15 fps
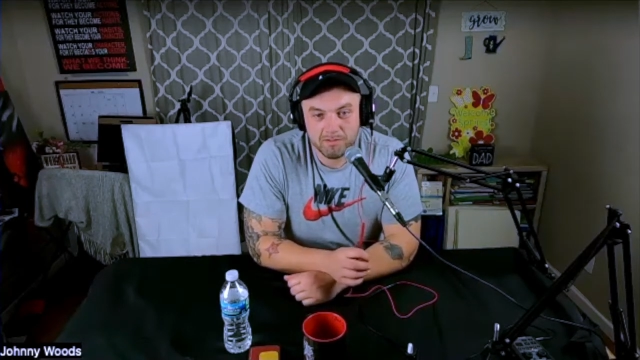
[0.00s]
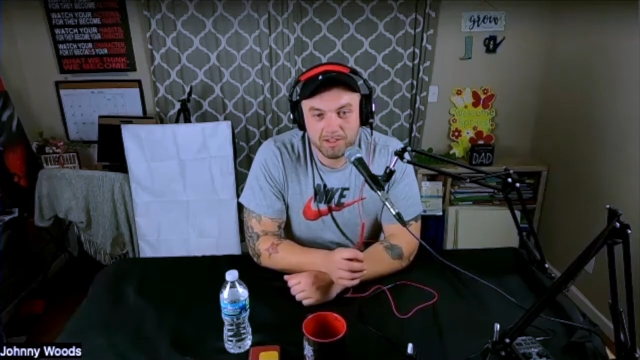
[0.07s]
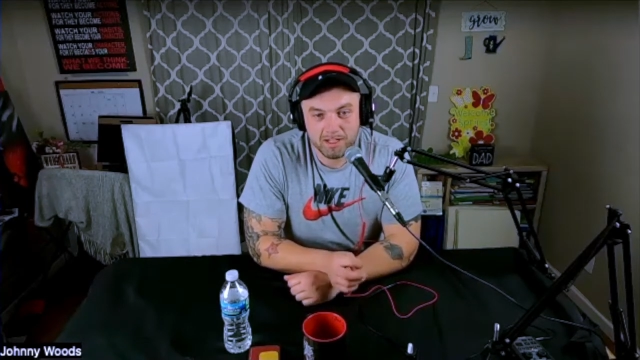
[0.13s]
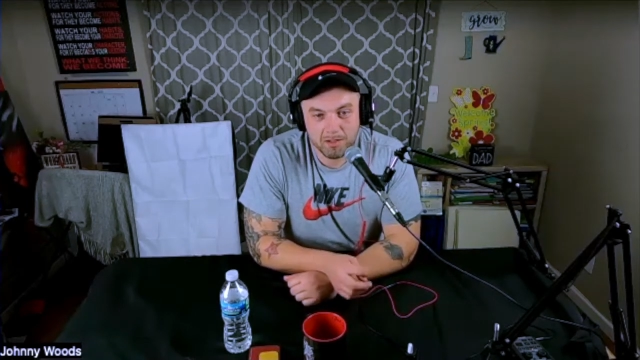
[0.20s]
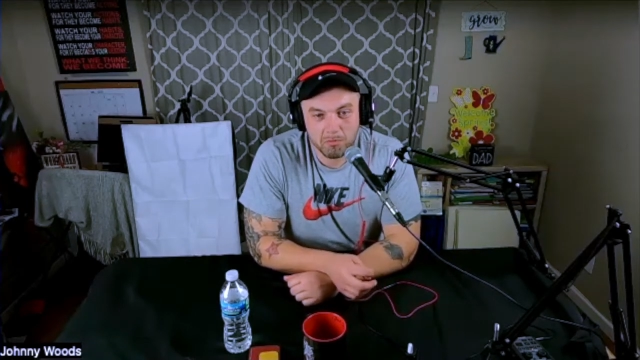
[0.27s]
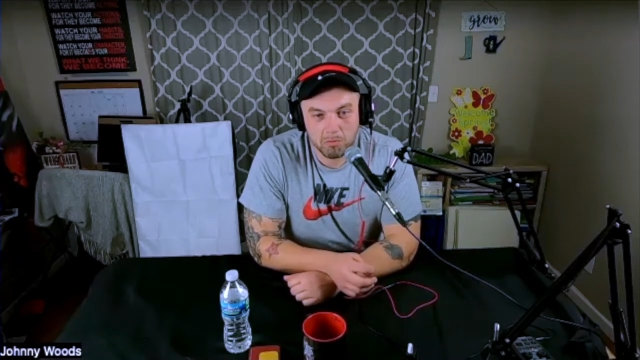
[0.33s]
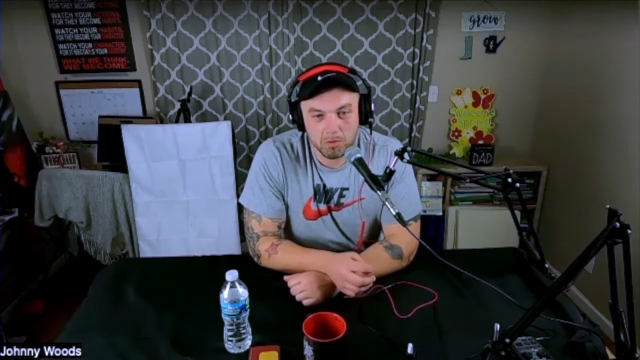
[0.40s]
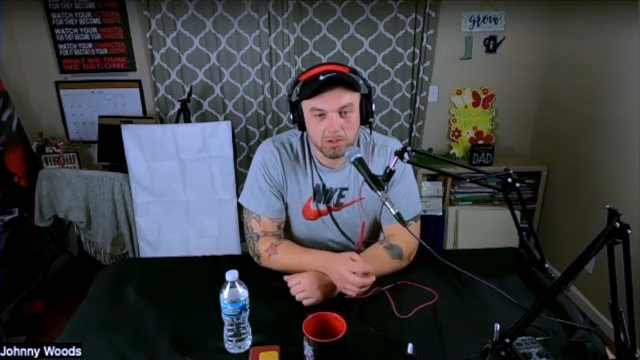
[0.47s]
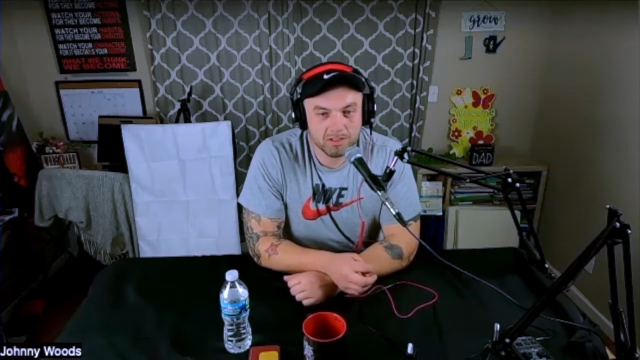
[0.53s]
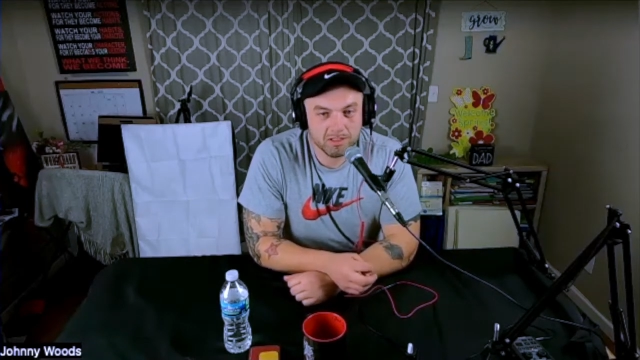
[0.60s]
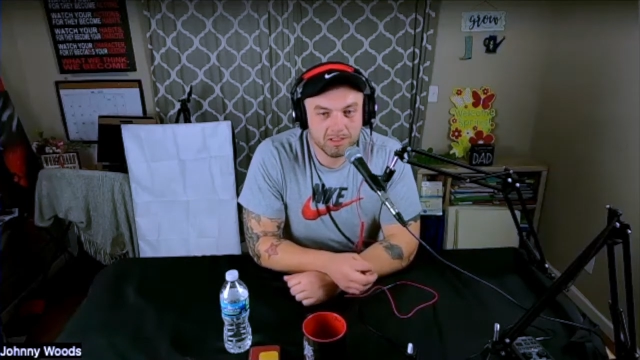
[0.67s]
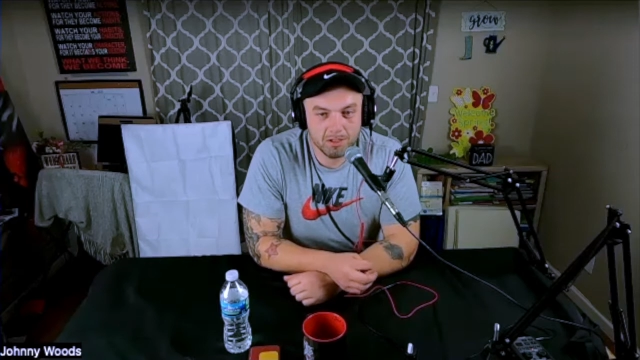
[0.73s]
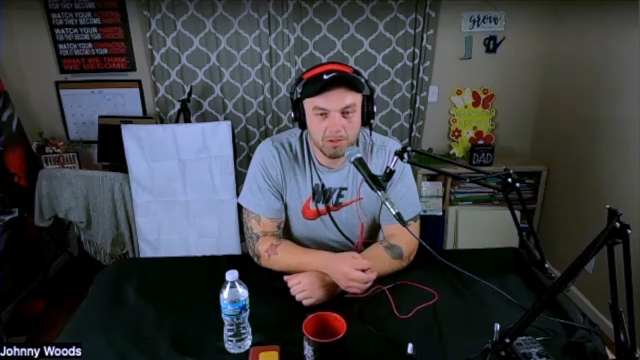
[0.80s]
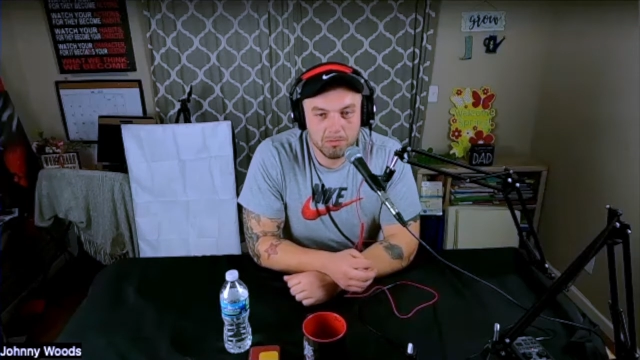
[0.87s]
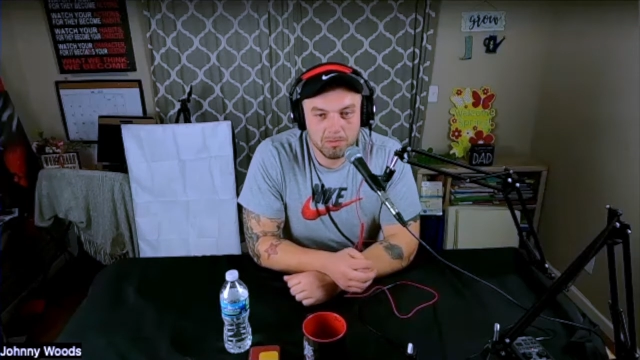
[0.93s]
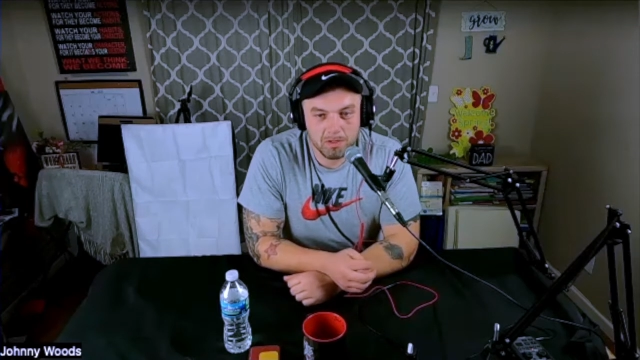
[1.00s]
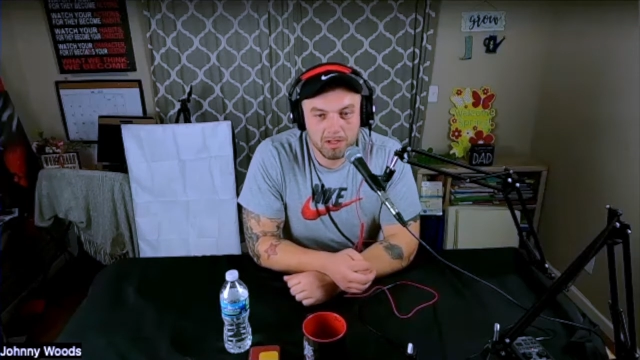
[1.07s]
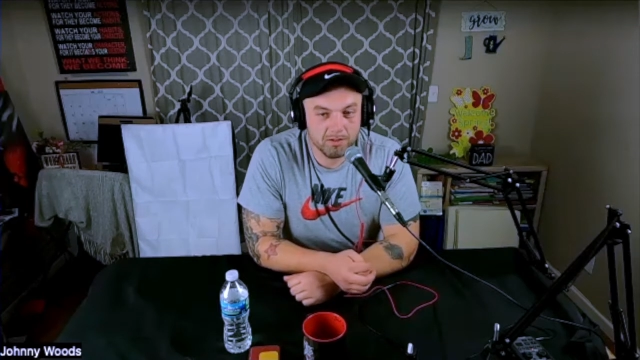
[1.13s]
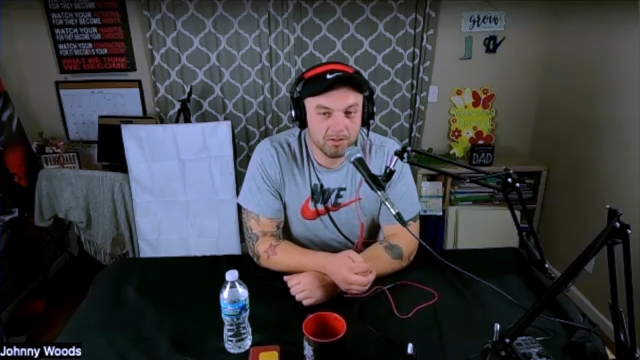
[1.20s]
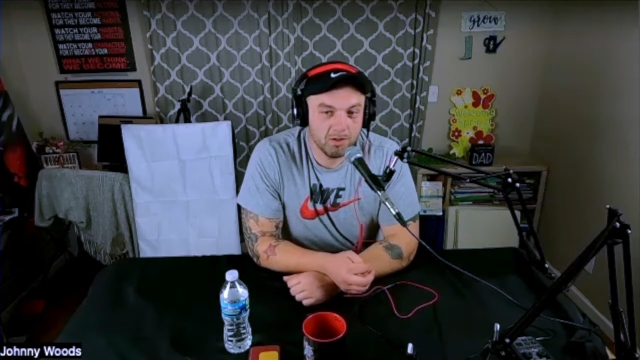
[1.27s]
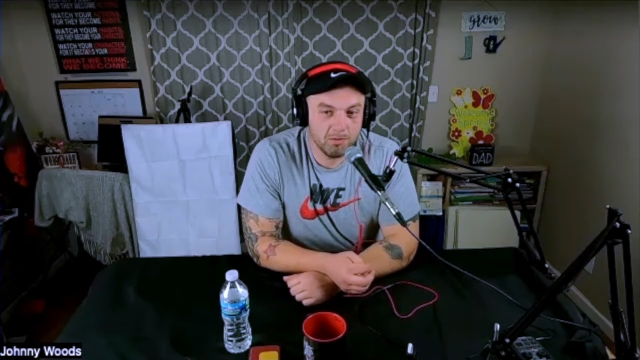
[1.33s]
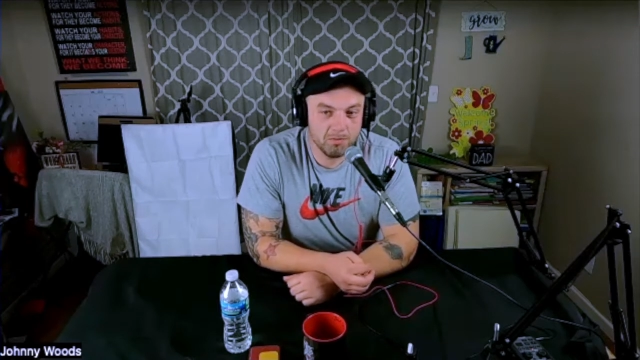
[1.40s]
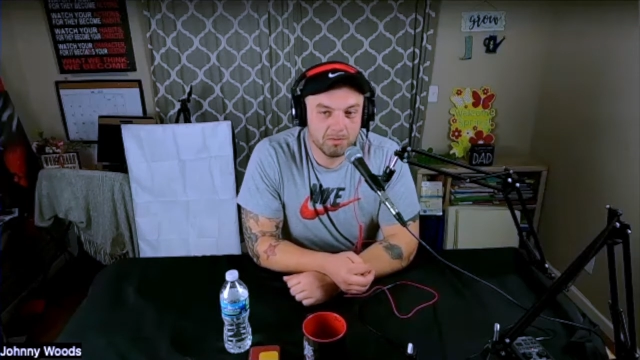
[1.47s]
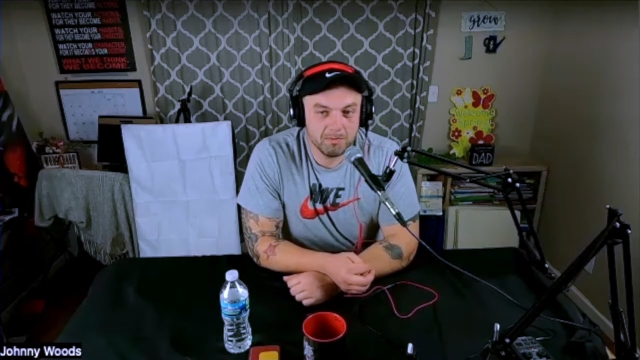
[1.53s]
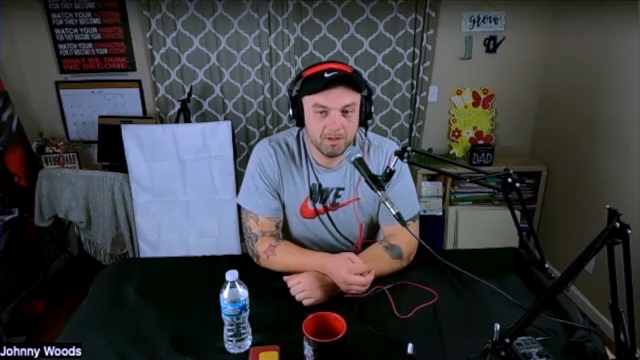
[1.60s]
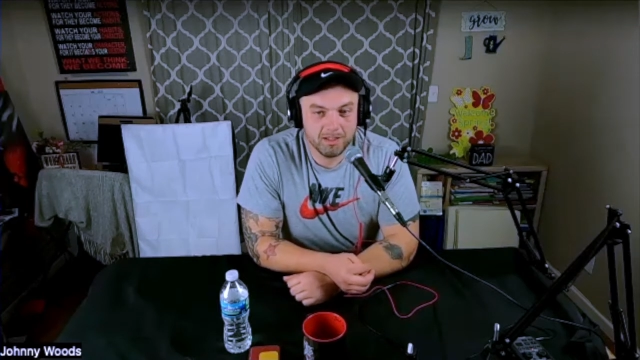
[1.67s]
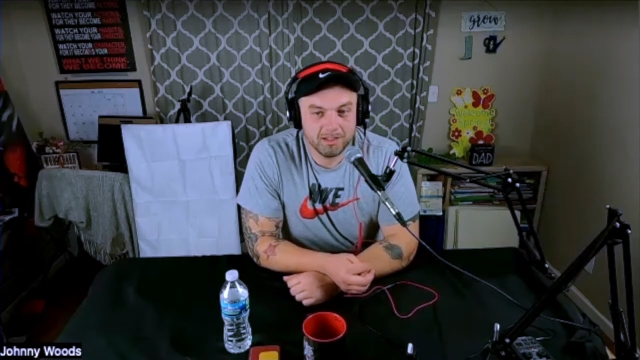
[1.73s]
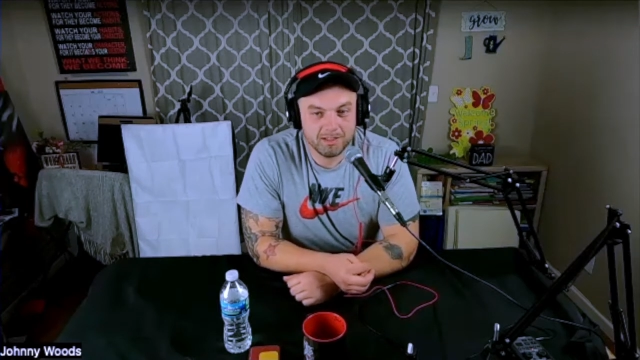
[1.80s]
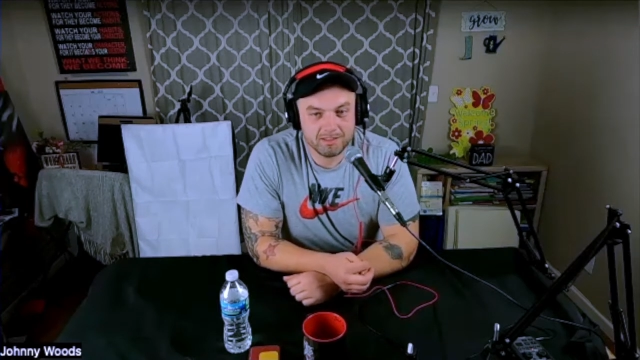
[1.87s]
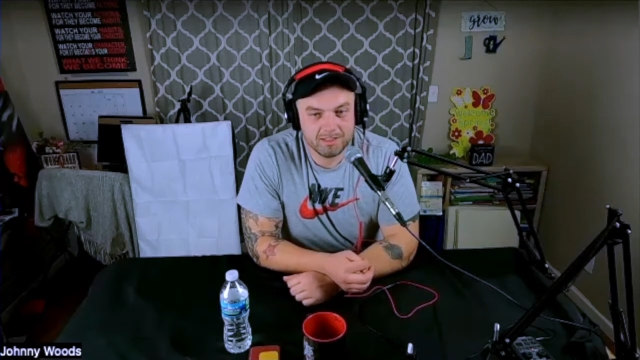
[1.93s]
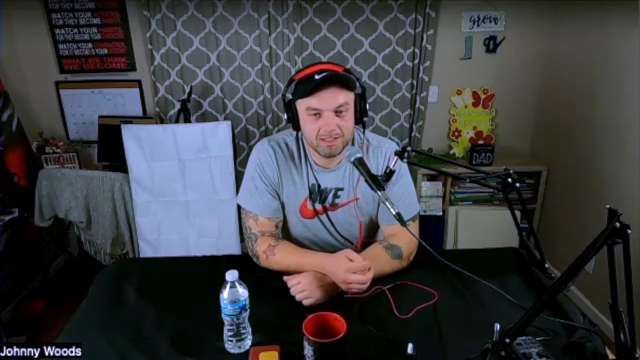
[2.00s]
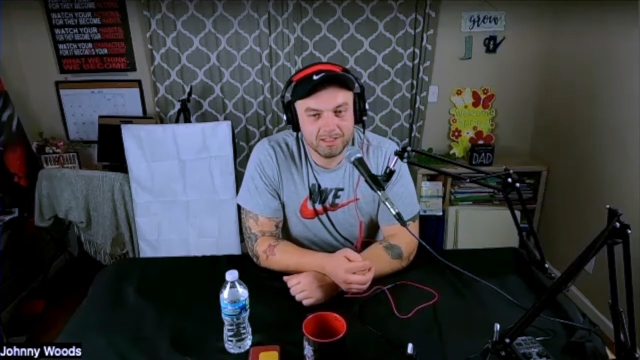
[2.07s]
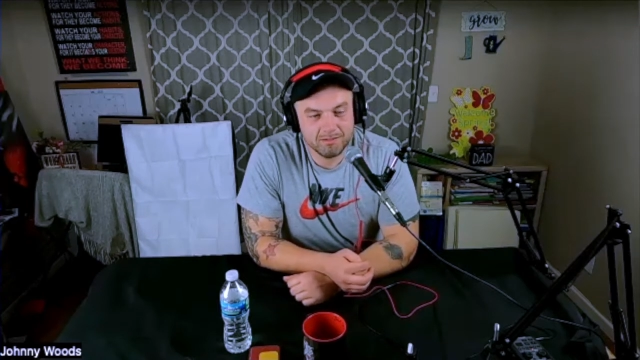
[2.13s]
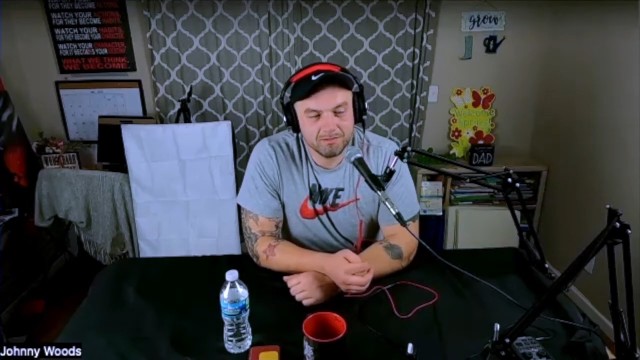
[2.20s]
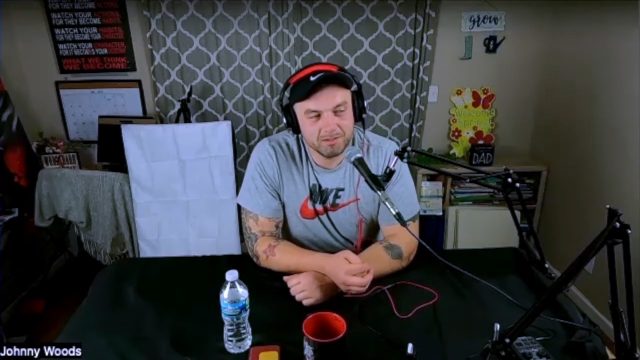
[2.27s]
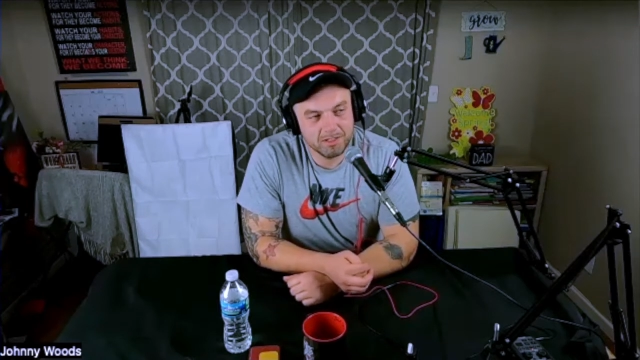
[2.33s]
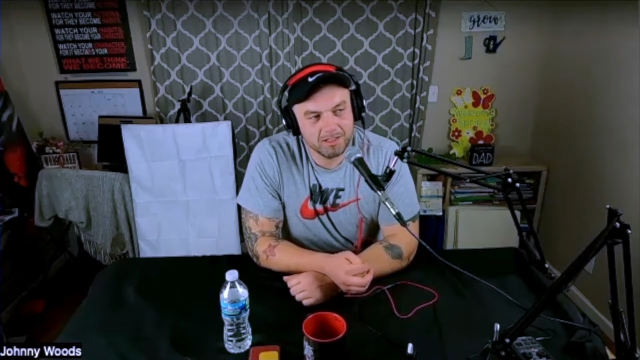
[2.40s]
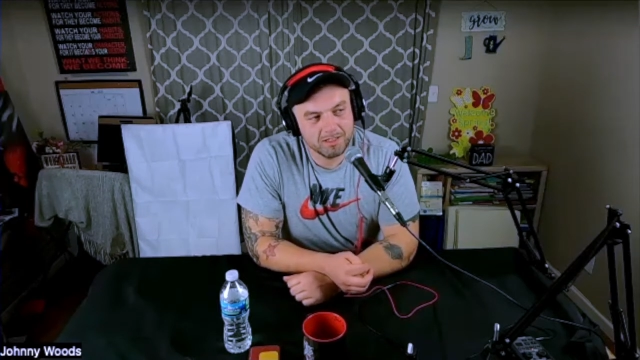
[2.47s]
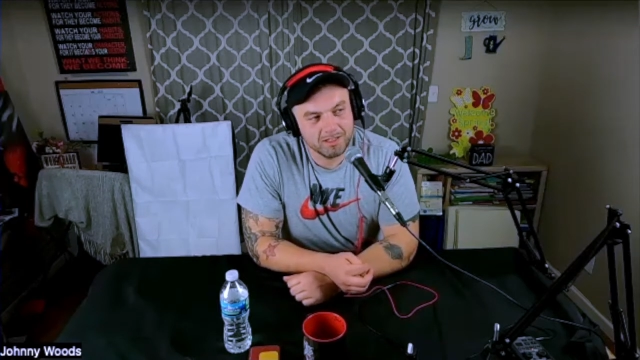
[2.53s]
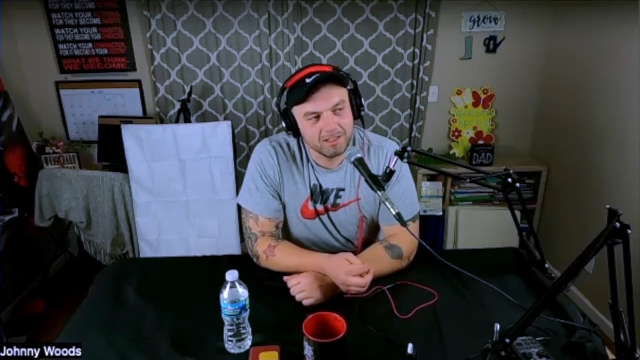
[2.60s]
that had worked at other open mics, and I didn't really